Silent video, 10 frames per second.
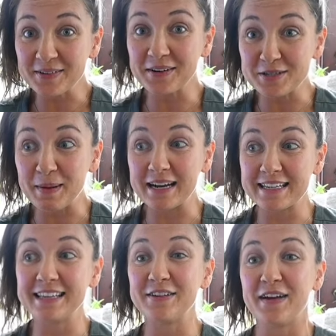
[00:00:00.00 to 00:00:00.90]

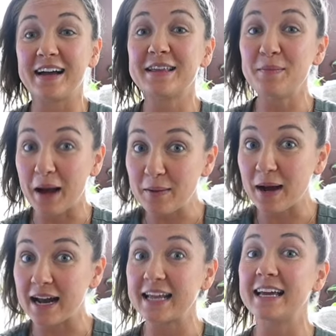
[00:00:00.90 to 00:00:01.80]
respecting the fact that my
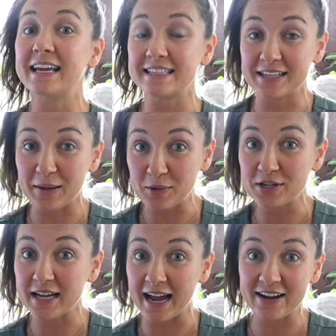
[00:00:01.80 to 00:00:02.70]
body gets a lot more
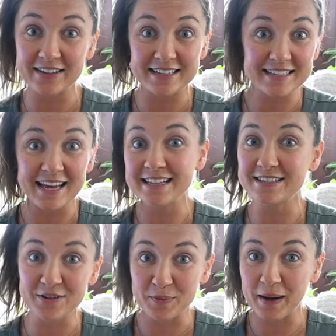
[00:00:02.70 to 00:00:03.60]
tired these days
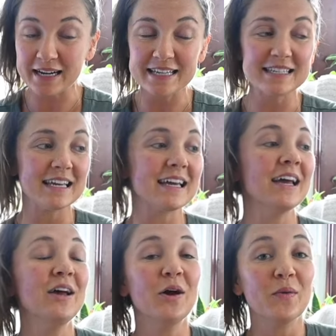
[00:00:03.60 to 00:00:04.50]
due to pregnancy.
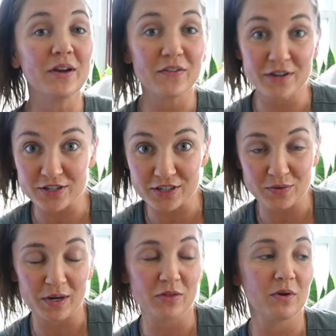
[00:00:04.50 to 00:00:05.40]
We are officially
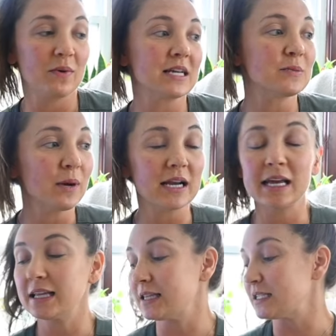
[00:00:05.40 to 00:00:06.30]
23 weeks pregnant
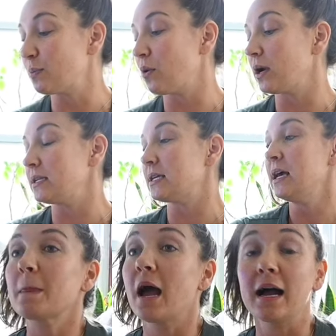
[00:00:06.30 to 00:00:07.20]
at this point.
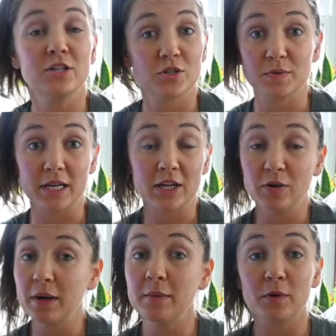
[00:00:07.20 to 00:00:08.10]
I just was like, you know
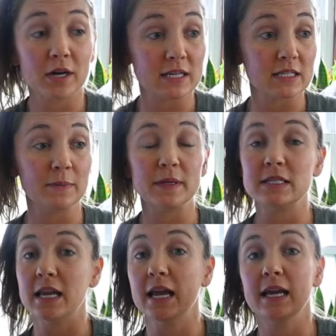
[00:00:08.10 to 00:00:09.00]
what, we're gonna sleep in
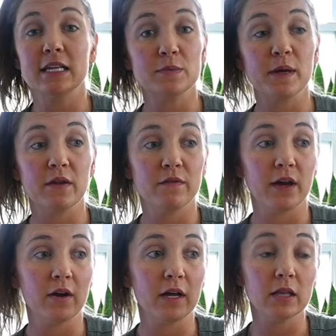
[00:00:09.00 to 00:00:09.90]
today. It's been a
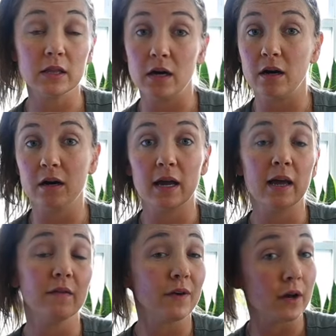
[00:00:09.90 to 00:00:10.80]
very long
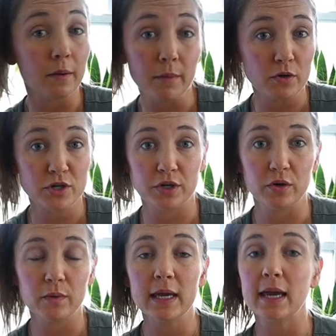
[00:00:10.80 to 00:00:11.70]
and very
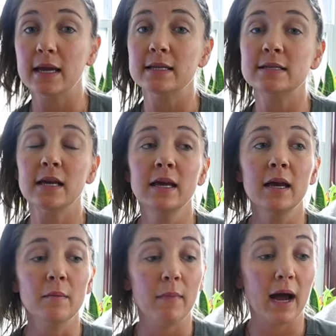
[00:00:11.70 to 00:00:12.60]
emotional weekend.
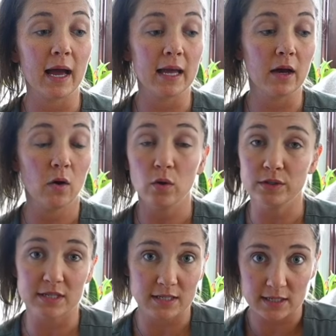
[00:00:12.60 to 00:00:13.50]
My
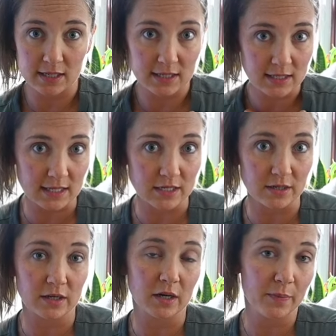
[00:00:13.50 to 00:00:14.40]
oldest
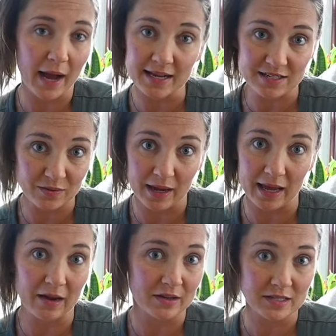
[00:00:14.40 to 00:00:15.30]
sister passed
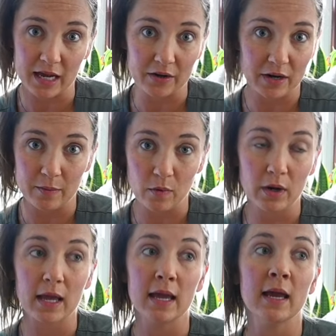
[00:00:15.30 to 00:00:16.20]
away on Saturday
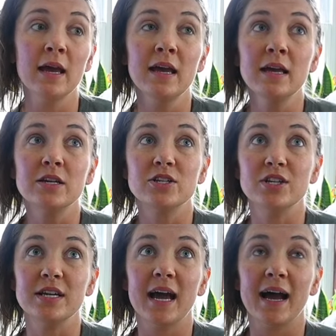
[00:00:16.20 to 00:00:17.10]
morning.
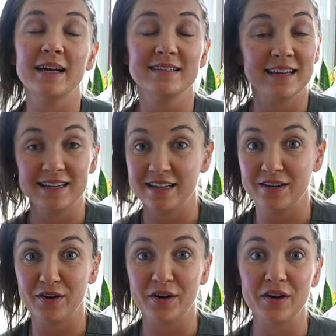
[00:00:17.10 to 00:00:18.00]
She has ended
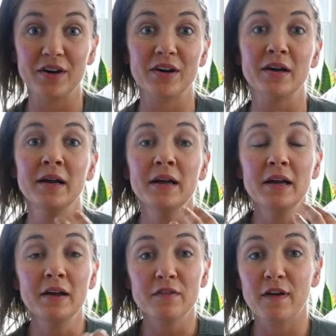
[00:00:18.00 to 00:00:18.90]
her
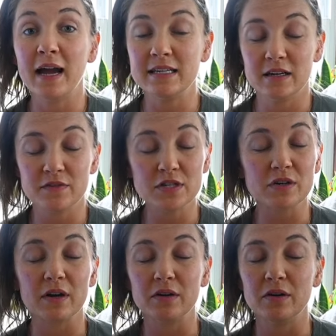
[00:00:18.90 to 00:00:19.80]
fight of
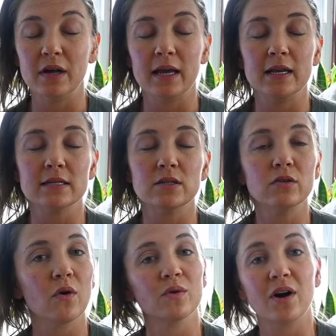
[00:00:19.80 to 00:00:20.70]
struggle and is
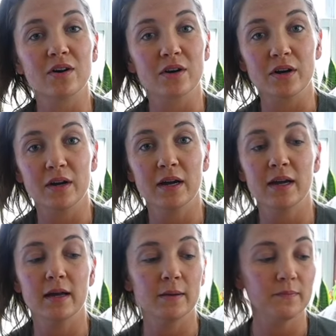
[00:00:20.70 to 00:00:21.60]
no longer
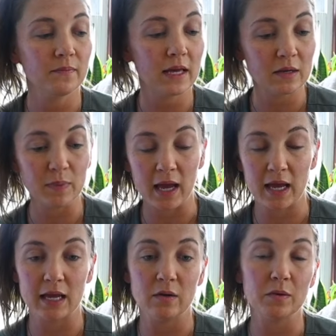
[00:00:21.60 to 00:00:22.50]
in
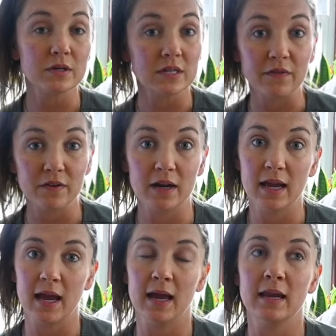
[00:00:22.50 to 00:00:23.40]
pain or
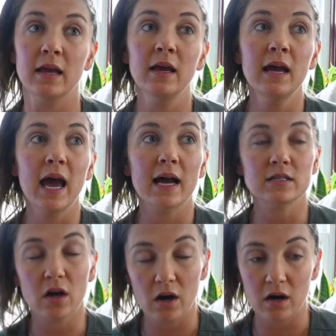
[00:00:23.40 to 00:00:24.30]
suffering. And as
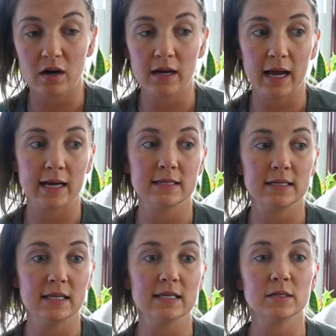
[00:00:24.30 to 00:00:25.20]
hard as
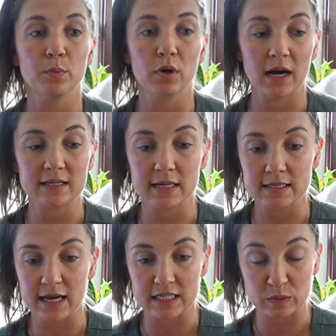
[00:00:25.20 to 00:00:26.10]
this
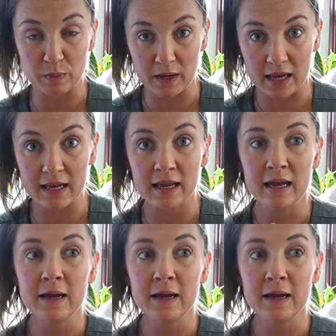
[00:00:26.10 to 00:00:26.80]
process has been,